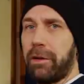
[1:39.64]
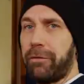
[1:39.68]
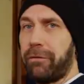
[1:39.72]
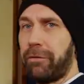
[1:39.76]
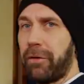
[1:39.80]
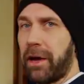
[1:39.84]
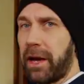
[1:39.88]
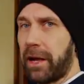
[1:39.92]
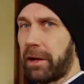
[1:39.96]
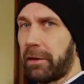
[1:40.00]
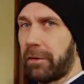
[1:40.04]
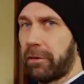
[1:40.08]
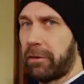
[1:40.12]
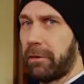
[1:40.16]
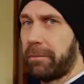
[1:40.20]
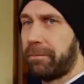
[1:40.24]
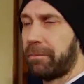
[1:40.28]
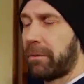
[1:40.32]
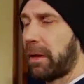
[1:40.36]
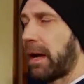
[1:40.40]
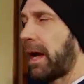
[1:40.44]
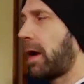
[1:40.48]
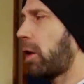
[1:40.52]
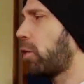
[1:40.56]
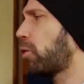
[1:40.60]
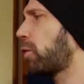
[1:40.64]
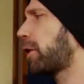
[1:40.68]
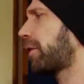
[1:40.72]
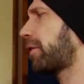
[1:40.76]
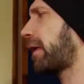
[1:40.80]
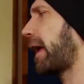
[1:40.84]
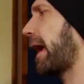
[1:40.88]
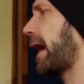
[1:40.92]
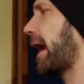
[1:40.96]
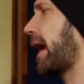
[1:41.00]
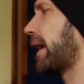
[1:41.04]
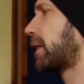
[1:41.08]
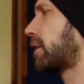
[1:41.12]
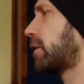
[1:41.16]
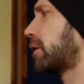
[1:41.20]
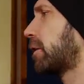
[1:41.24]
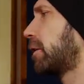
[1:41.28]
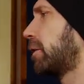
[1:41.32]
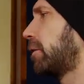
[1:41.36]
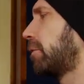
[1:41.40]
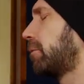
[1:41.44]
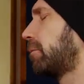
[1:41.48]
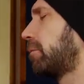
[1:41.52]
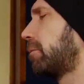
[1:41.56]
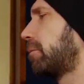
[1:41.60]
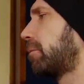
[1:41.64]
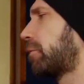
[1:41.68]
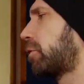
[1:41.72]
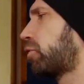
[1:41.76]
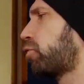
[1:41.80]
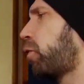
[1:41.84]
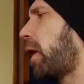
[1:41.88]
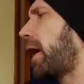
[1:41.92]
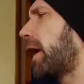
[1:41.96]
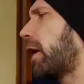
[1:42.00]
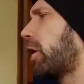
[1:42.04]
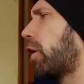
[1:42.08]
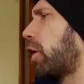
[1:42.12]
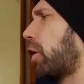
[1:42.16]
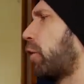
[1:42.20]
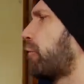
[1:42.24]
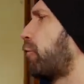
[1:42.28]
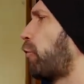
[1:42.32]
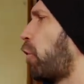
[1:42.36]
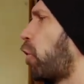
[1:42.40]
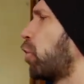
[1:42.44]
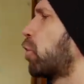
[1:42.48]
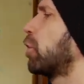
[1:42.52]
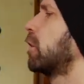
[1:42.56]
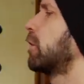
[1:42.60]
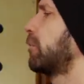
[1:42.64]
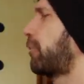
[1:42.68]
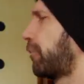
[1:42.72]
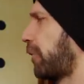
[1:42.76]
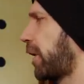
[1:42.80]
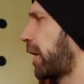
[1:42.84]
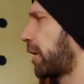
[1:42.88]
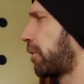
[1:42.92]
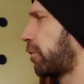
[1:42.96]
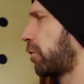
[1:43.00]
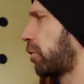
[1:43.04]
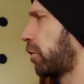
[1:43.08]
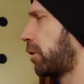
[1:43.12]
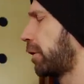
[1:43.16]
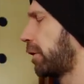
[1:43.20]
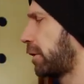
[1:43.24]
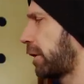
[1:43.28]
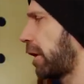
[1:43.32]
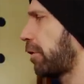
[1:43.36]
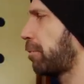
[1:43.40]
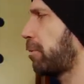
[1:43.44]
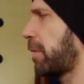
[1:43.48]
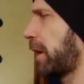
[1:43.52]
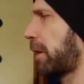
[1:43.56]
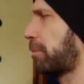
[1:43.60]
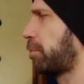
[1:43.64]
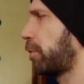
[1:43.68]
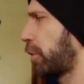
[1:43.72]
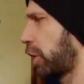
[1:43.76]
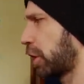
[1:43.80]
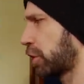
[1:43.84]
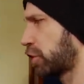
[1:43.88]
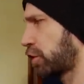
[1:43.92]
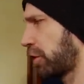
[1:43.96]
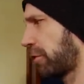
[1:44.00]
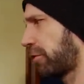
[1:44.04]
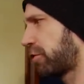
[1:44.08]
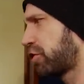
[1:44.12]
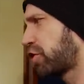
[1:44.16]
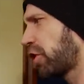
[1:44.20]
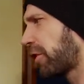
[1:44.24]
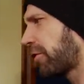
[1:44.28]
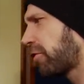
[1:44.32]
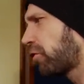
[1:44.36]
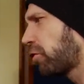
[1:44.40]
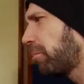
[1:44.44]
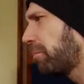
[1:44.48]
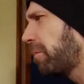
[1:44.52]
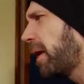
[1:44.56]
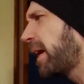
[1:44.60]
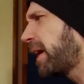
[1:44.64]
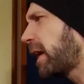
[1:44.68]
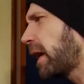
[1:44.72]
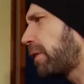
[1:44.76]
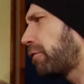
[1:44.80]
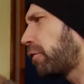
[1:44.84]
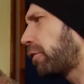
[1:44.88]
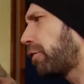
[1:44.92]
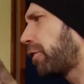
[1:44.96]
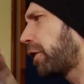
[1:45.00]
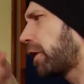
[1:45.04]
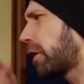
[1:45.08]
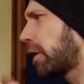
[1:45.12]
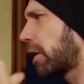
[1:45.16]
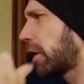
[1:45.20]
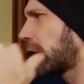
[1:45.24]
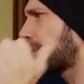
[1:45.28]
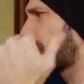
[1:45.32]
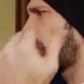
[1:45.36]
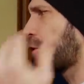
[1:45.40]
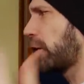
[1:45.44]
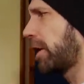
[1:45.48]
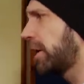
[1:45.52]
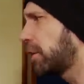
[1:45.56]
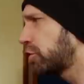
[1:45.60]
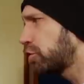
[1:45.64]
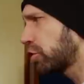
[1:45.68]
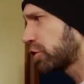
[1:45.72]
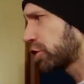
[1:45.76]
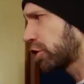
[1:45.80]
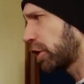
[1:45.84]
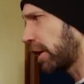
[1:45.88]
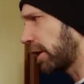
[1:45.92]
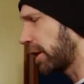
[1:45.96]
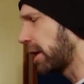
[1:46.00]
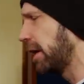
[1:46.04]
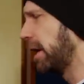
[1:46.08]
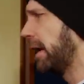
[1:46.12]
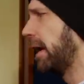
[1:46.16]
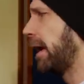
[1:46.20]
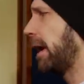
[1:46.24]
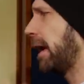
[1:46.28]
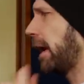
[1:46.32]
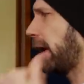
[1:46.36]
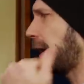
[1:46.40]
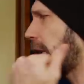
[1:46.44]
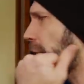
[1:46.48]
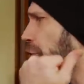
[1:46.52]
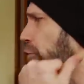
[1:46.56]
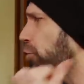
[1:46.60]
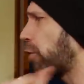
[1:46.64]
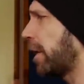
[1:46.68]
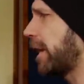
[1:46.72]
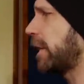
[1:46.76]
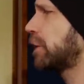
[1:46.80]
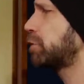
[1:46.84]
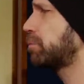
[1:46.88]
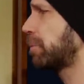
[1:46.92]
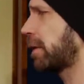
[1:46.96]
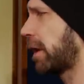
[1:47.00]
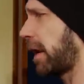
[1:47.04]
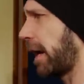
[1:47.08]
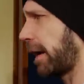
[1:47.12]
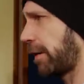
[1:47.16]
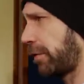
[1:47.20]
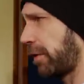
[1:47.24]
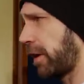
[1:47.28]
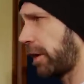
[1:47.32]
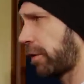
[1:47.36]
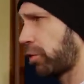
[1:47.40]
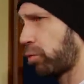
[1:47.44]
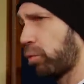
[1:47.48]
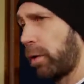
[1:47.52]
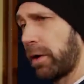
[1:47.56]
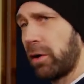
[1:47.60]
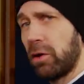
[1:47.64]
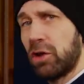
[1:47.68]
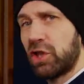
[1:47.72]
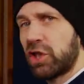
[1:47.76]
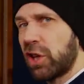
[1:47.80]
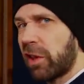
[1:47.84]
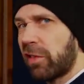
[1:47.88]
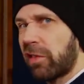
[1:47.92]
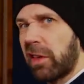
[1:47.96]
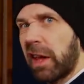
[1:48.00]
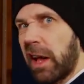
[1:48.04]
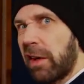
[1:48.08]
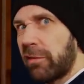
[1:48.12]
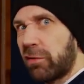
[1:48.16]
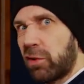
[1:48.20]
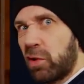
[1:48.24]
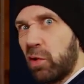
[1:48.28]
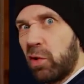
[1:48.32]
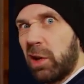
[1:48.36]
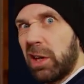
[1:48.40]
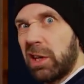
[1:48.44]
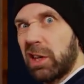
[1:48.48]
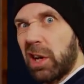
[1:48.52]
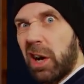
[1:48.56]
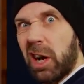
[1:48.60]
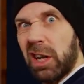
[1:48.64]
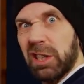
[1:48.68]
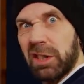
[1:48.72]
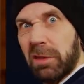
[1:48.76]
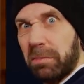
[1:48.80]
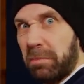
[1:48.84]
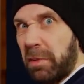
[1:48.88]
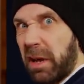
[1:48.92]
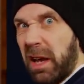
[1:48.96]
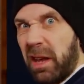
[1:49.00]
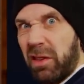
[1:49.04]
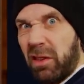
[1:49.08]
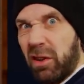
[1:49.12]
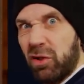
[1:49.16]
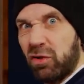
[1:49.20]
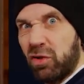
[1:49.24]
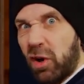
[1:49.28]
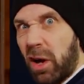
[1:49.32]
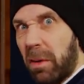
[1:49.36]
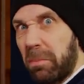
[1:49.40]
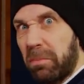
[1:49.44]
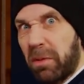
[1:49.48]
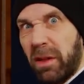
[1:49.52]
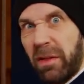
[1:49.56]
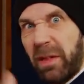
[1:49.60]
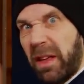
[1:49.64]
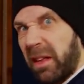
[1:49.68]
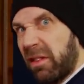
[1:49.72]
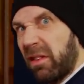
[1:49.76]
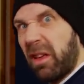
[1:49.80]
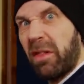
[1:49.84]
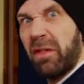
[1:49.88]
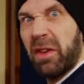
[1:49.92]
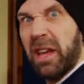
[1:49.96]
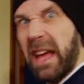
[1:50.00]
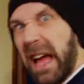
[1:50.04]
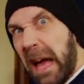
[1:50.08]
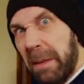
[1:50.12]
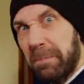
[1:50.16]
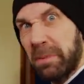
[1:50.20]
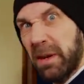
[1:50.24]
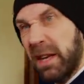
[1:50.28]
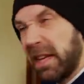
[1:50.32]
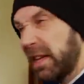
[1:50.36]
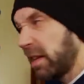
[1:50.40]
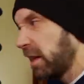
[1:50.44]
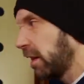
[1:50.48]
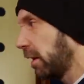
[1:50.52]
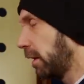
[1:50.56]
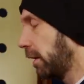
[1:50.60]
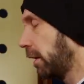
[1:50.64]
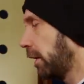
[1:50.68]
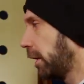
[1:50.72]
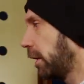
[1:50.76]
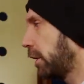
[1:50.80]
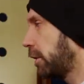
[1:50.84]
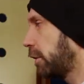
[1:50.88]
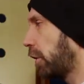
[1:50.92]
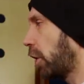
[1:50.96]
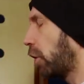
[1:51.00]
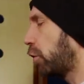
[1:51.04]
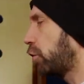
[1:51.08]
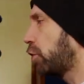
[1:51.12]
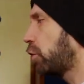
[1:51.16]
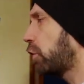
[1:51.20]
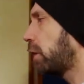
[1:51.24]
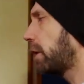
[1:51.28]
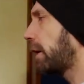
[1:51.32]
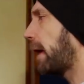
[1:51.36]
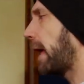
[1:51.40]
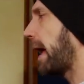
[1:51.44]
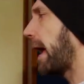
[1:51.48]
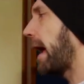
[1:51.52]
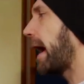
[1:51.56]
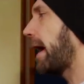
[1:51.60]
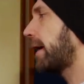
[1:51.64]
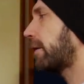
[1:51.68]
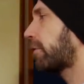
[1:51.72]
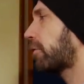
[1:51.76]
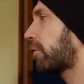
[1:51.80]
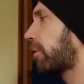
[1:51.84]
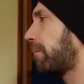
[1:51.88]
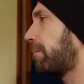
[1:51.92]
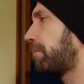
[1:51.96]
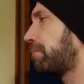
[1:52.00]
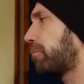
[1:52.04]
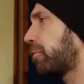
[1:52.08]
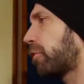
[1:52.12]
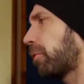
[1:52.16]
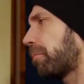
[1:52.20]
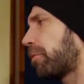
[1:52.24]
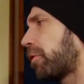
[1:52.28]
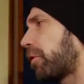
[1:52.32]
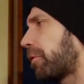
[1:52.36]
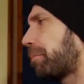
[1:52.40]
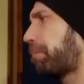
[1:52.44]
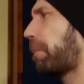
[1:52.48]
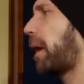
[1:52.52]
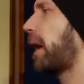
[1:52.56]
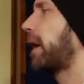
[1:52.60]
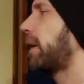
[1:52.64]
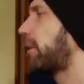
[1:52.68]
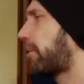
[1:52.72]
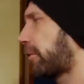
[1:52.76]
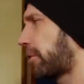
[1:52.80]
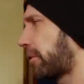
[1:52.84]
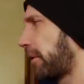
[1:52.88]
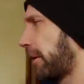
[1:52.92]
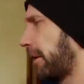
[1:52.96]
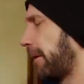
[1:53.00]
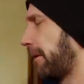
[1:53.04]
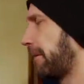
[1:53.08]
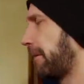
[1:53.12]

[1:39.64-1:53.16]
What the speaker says: effects. I always add quite a lot of vocal effects on death metal productions just to make everything a little more interesting. In an arrangement like this, where you just have two guitars, a bass and drums, and there's nothing happening, you can add some spice